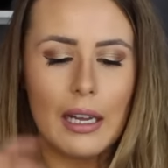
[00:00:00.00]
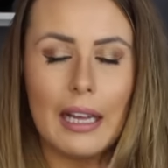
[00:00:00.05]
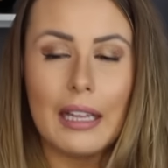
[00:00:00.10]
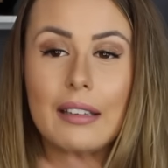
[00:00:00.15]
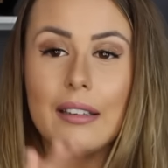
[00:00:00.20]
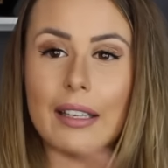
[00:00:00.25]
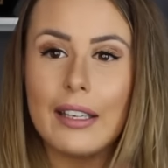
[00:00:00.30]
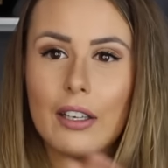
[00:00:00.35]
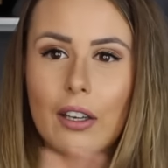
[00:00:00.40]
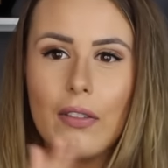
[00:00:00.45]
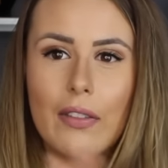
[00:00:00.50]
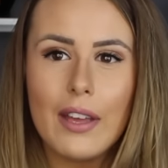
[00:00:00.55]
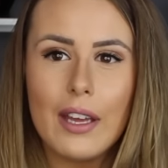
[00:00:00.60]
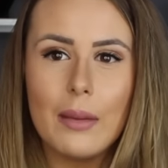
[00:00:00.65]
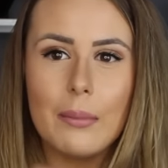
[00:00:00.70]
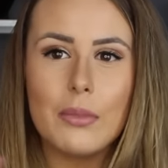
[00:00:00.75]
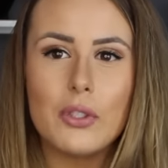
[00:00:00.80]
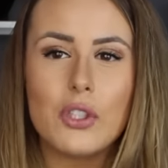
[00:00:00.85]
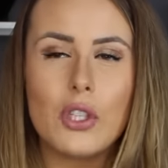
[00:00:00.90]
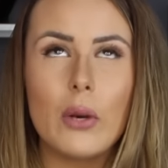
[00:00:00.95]
a lid on
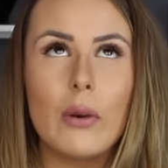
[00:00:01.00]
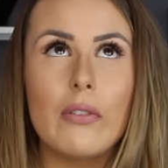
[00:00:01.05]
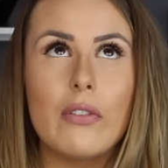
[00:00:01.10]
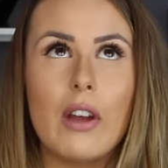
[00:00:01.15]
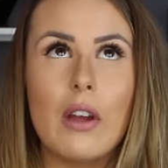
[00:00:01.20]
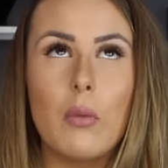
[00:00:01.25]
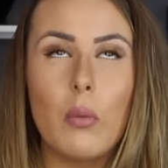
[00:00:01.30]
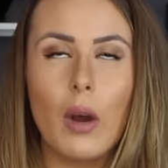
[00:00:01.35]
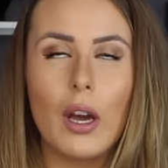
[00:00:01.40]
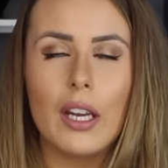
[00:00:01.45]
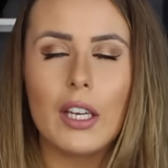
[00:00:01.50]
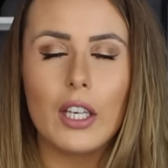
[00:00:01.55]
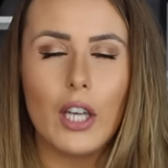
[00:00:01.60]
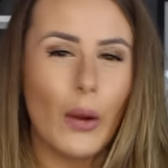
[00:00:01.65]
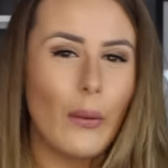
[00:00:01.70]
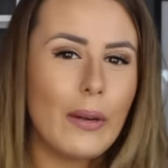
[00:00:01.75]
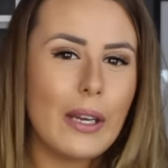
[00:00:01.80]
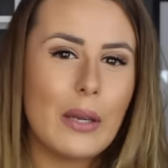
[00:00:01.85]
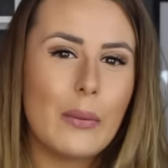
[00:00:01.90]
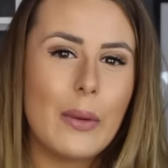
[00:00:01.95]
them so if I want to
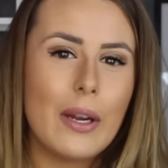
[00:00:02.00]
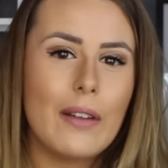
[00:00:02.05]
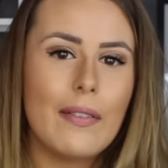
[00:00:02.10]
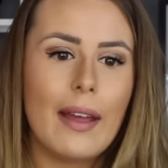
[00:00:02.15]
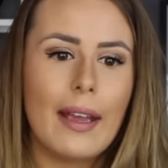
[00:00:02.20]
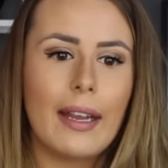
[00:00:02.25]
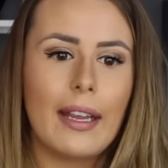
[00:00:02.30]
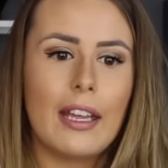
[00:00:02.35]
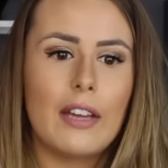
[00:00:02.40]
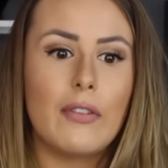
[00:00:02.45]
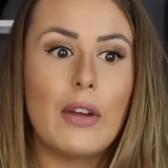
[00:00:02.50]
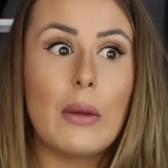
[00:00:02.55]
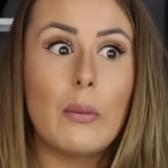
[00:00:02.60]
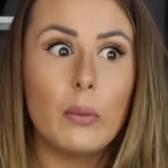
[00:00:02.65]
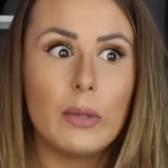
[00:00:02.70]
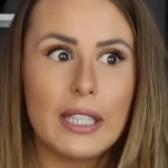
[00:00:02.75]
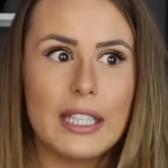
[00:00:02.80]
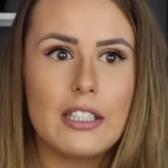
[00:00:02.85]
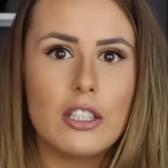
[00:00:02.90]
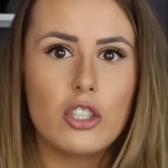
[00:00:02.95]
go anywhere like if I
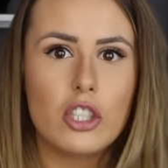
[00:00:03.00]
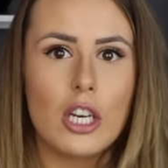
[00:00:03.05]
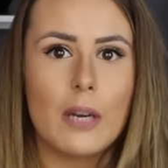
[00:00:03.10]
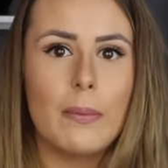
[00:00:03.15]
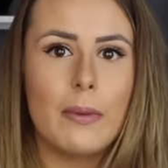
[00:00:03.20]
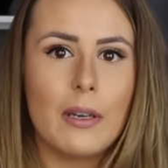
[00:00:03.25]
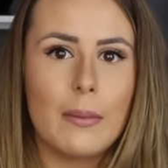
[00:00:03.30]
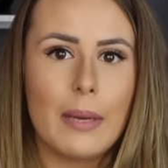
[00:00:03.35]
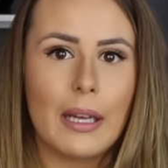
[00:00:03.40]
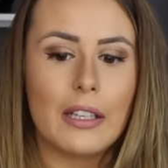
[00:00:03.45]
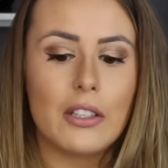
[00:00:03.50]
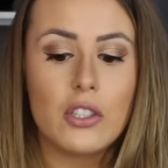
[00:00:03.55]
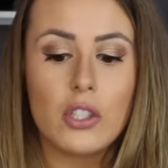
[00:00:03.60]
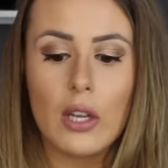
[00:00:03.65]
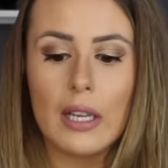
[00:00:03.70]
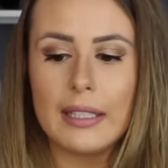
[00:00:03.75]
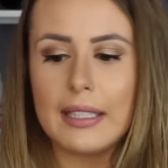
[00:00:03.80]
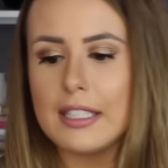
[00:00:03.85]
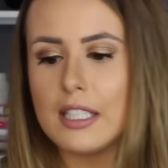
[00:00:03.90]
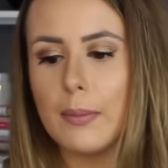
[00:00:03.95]
need to sharpen a
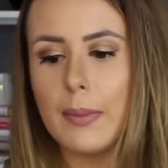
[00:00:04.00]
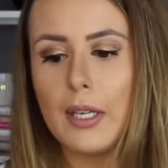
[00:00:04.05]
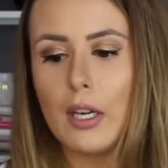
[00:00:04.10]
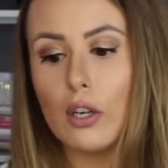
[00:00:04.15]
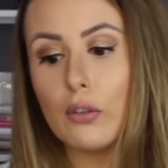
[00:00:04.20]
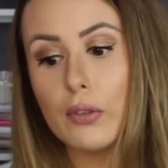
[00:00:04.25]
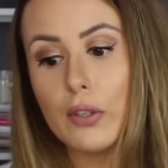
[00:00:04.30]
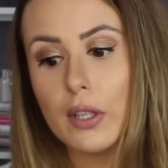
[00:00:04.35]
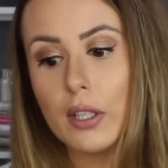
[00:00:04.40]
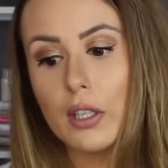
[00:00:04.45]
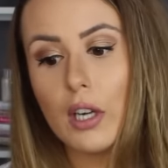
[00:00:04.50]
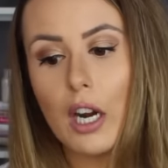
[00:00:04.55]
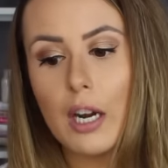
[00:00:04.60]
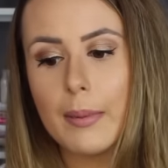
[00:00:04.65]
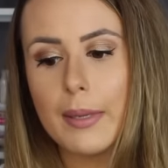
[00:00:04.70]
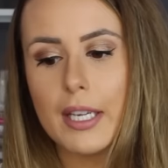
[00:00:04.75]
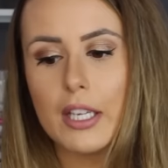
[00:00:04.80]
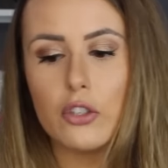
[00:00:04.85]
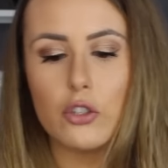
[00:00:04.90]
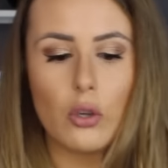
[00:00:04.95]
pencil I need to be over the
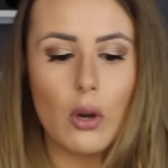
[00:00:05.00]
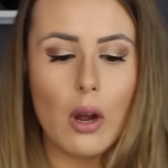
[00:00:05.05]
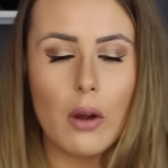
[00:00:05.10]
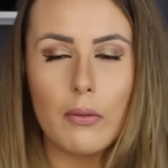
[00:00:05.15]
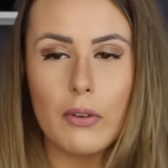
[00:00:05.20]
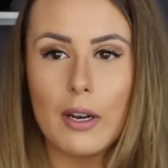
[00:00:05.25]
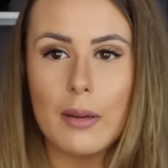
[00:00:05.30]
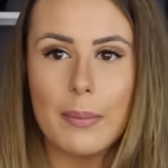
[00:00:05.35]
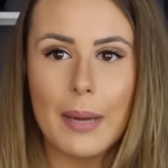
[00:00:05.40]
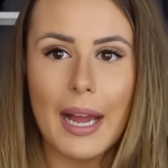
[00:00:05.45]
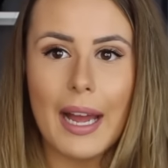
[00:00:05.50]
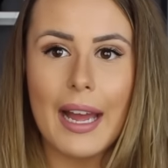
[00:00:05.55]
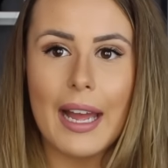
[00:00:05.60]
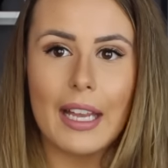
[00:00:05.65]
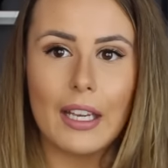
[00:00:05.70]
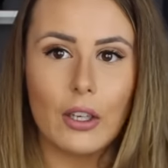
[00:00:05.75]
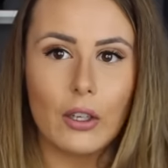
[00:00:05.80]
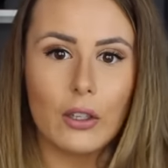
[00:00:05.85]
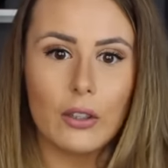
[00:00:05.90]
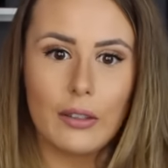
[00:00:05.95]
garbage or over a
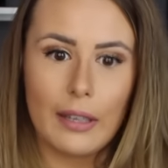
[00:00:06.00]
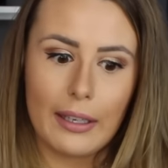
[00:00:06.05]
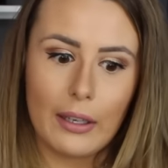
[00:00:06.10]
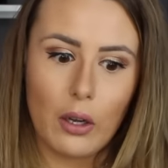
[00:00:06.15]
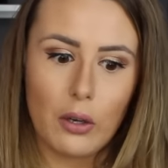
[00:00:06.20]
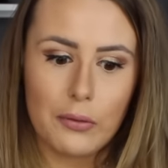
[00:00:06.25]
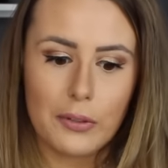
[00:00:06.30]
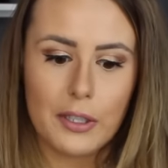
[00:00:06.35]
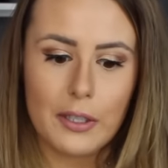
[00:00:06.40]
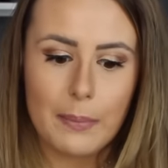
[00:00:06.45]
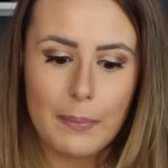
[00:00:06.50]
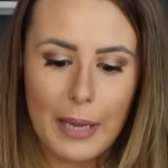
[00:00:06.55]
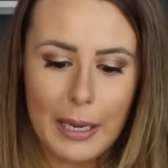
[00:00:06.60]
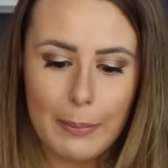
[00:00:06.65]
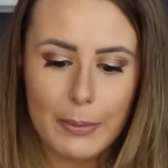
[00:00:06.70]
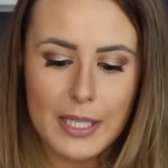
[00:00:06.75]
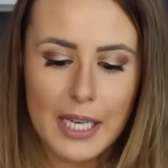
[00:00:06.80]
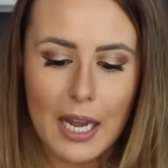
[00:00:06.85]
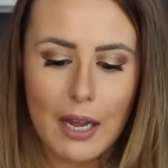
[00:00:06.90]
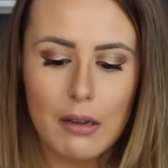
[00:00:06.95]
bag or like over a
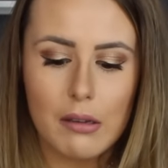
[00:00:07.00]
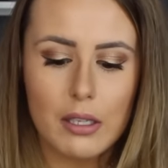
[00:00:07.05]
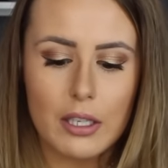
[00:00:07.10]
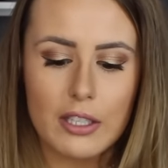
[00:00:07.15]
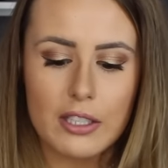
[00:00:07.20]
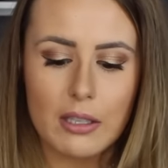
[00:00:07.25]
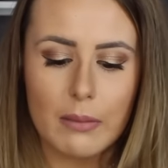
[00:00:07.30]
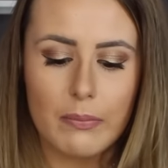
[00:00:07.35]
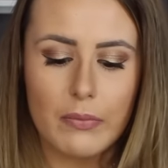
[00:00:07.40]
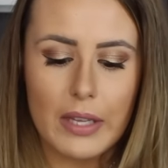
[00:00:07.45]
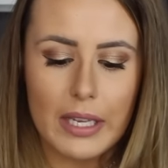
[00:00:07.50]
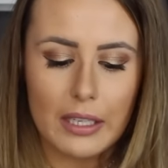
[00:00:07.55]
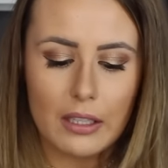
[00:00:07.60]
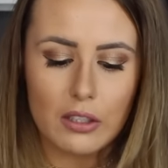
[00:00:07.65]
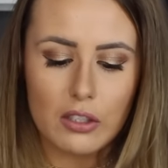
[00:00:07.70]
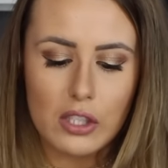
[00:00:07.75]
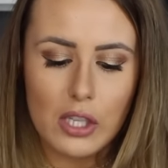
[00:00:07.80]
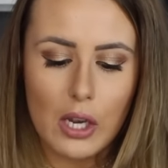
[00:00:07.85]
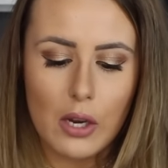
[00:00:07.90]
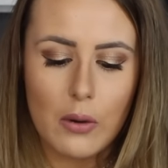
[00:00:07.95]
paper towel or
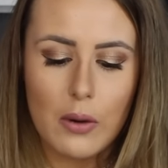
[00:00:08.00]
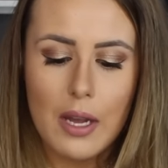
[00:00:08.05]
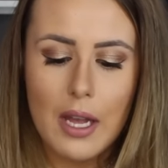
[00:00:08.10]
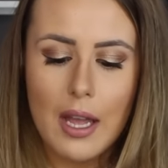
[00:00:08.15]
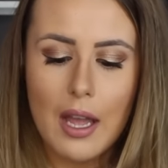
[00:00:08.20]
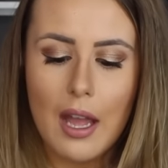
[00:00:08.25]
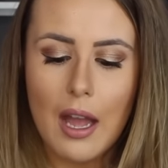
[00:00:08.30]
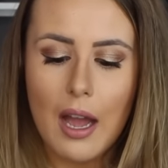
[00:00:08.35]
something so um,